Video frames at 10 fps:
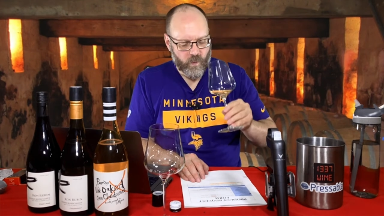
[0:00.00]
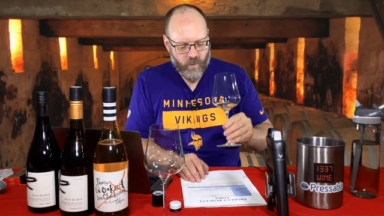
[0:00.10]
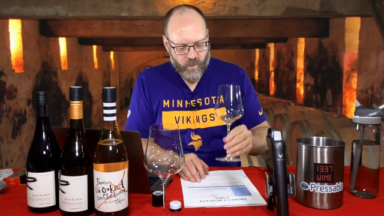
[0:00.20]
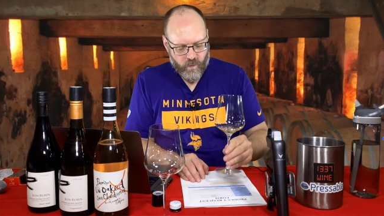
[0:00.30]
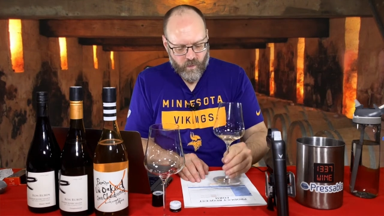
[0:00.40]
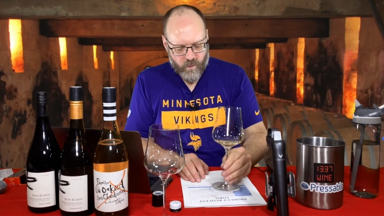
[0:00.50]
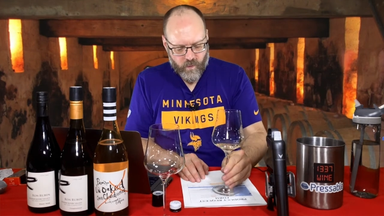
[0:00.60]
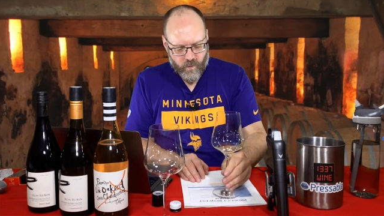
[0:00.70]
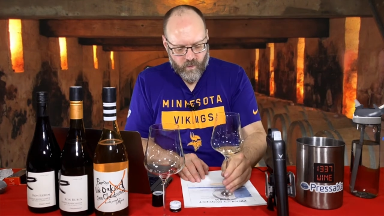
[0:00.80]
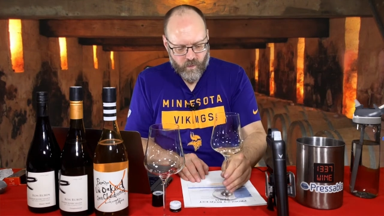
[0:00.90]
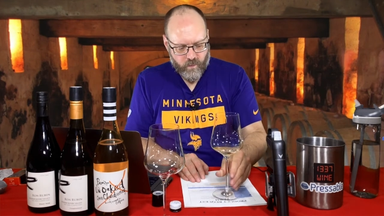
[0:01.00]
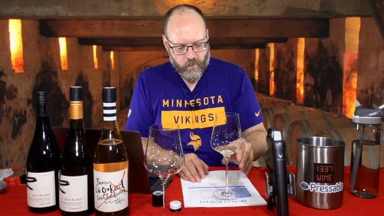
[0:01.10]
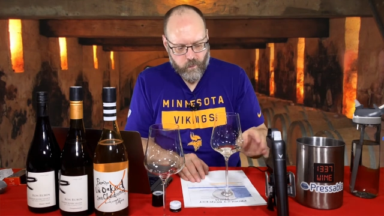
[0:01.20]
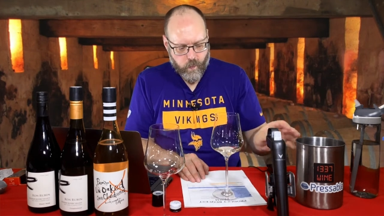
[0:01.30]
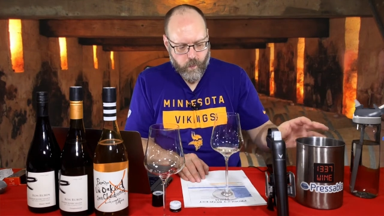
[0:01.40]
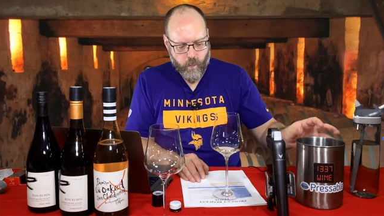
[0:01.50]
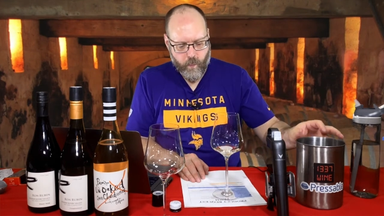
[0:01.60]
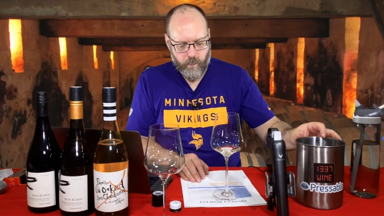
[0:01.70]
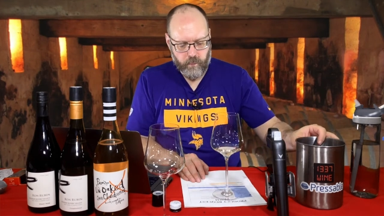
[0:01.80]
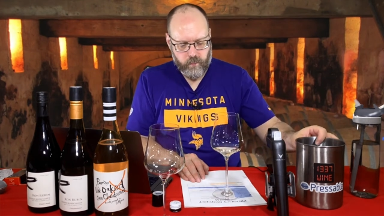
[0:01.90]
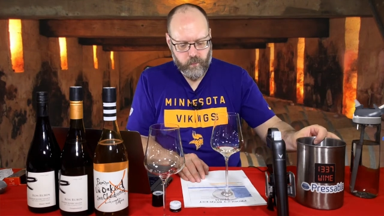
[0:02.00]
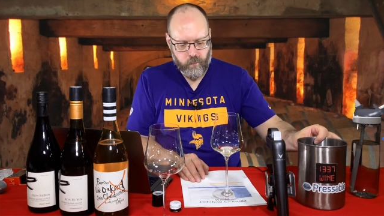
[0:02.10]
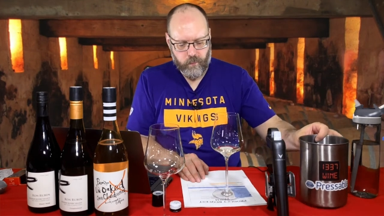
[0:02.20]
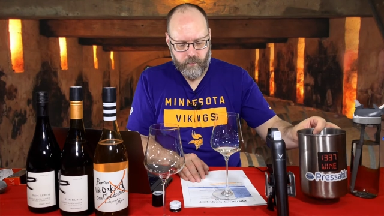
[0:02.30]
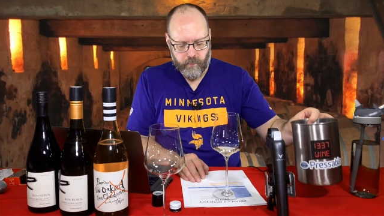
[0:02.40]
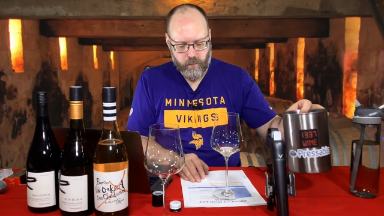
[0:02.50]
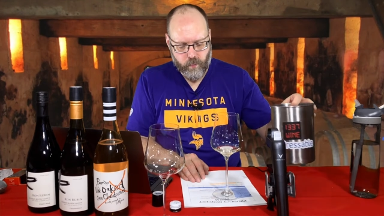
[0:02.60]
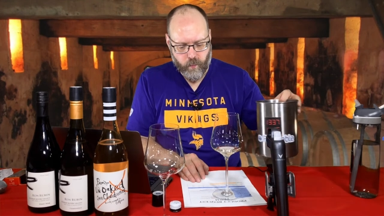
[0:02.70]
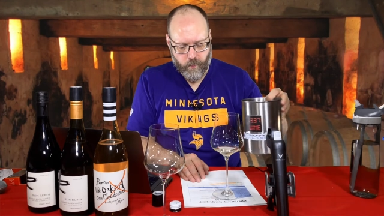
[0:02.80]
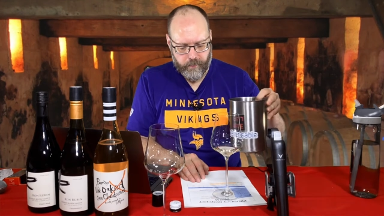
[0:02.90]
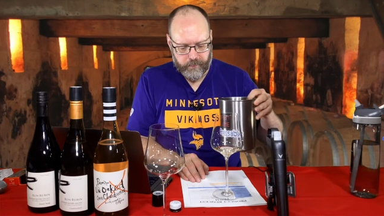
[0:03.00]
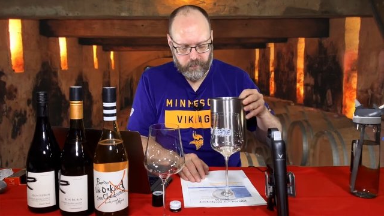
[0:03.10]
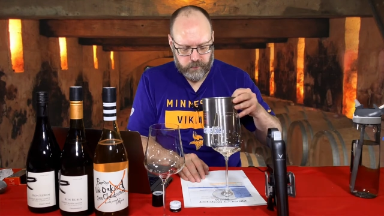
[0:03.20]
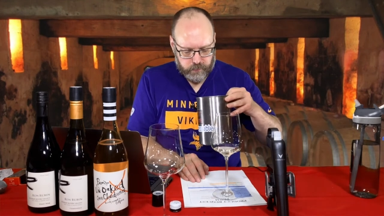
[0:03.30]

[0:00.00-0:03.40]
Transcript: No one is speaking in this clip.